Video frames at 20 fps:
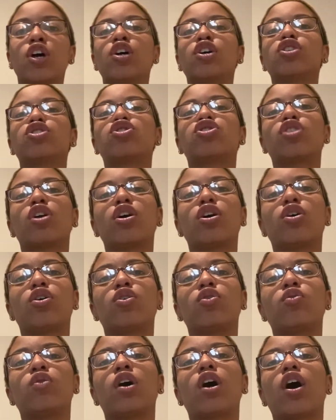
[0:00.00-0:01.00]

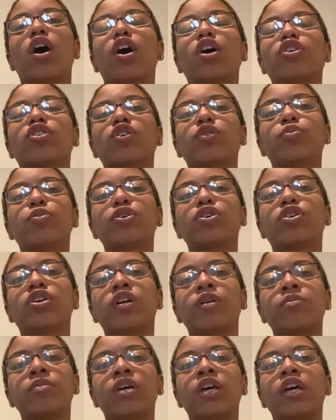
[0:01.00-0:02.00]
So our group
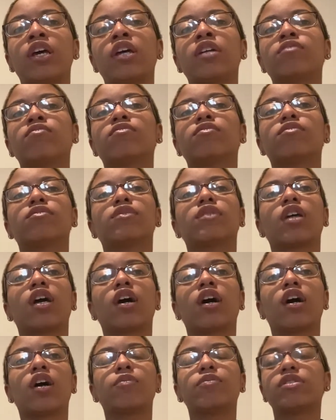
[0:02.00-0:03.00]
agreement
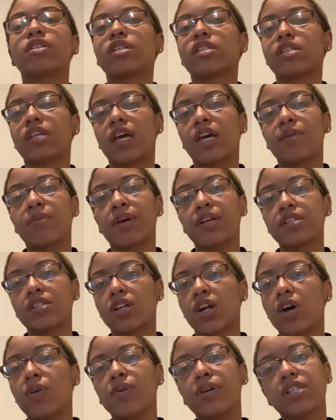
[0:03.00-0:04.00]
is the same as it
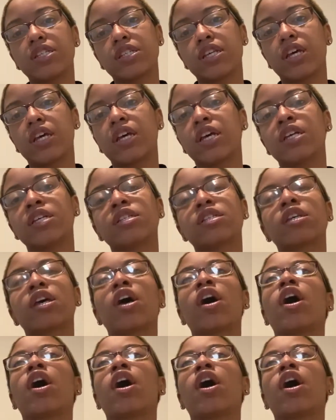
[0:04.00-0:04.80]
always is.